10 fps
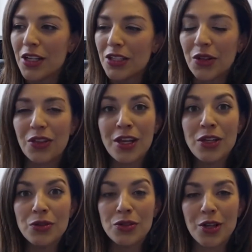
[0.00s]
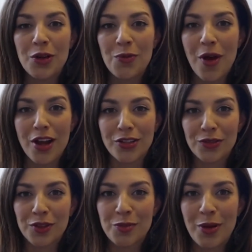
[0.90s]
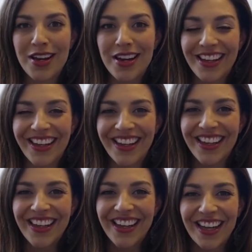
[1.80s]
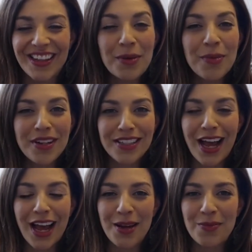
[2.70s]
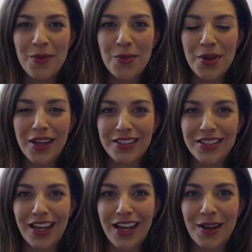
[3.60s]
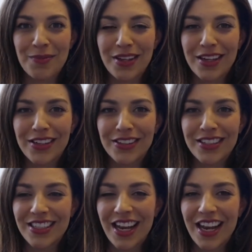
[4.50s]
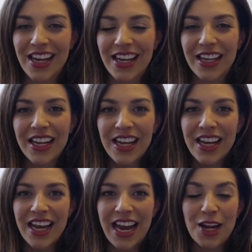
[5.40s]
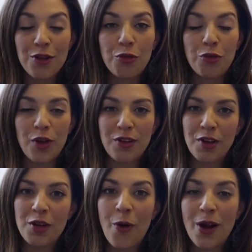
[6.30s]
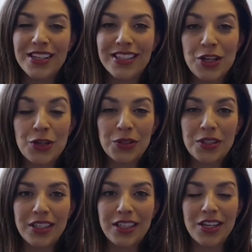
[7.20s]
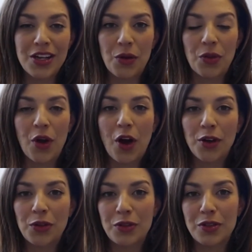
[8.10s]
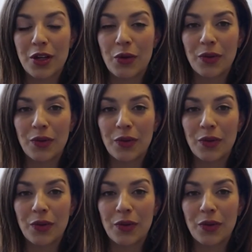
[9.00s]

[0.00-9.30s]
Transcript: so thank you so much for spending a little bit of time with us here today. And if anyone is interested, the articles